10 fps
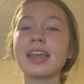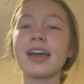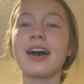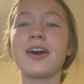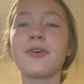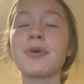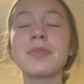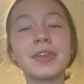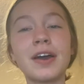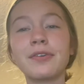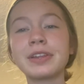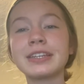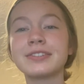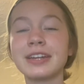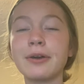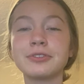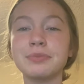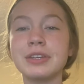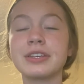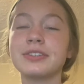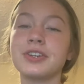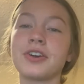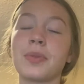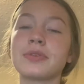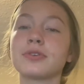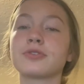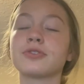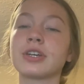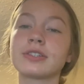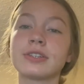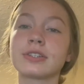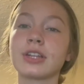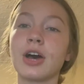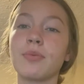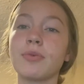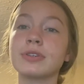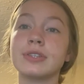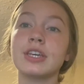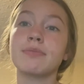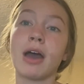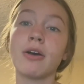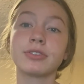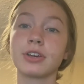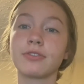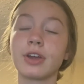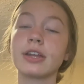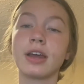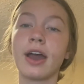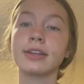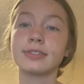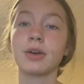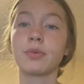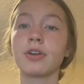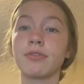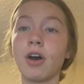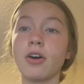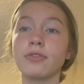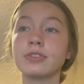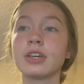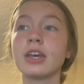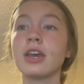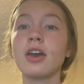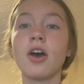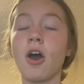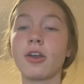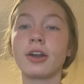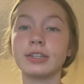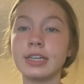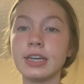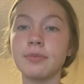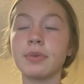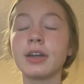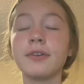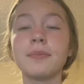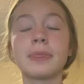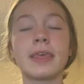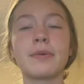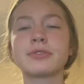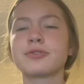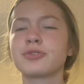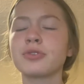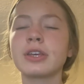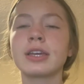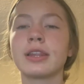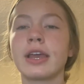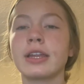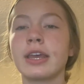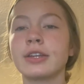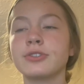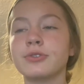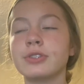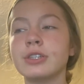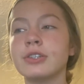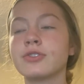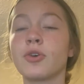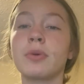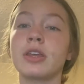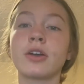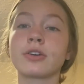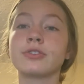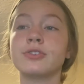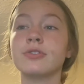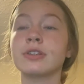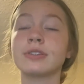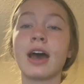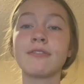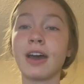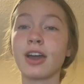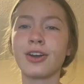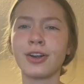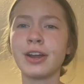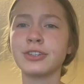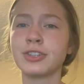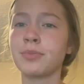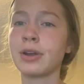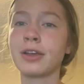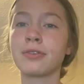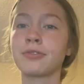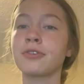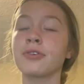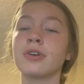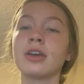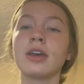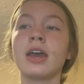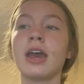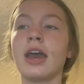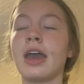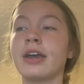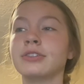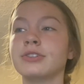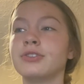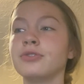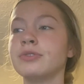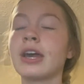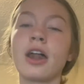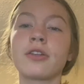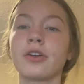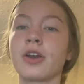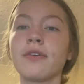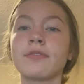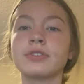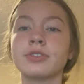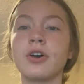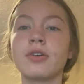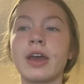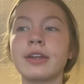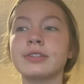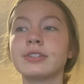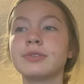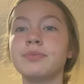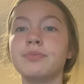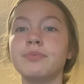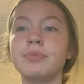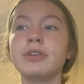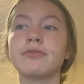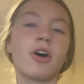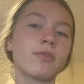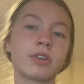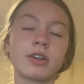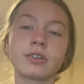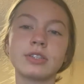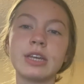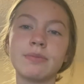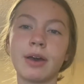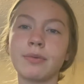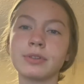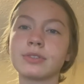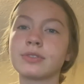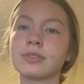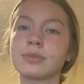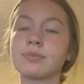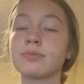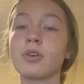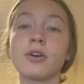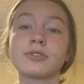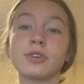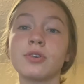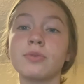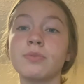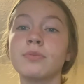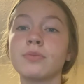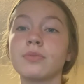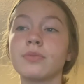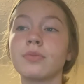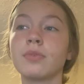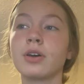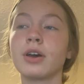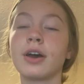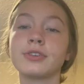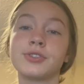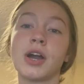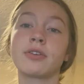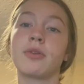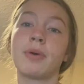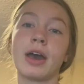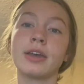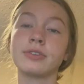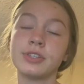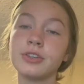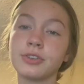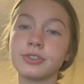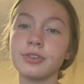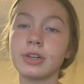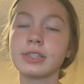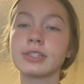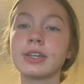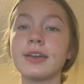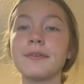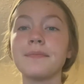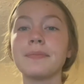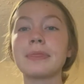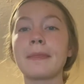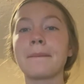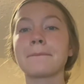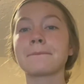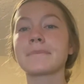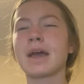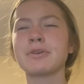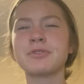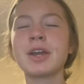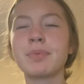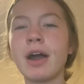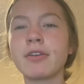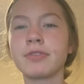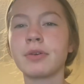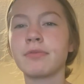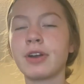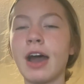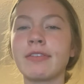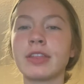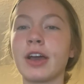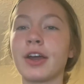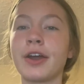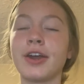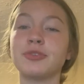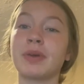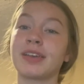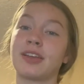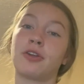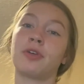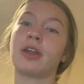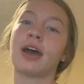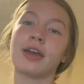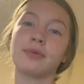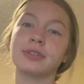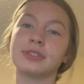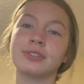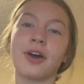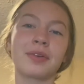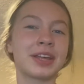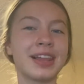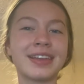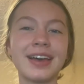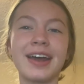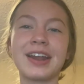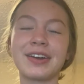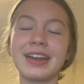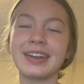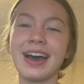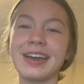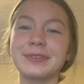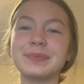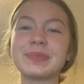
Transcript: One thing that really stood out to me this year on the Social Justice Club was the amount of grade 9s that were involved on our team. It was truly enlightening to see so many younger students have that courage to break through and to get out of their comfort zone and be involved in a team that was also surrounded by senior students. I was very proud of them for having that courage because I know that I was not really like that in grade 9.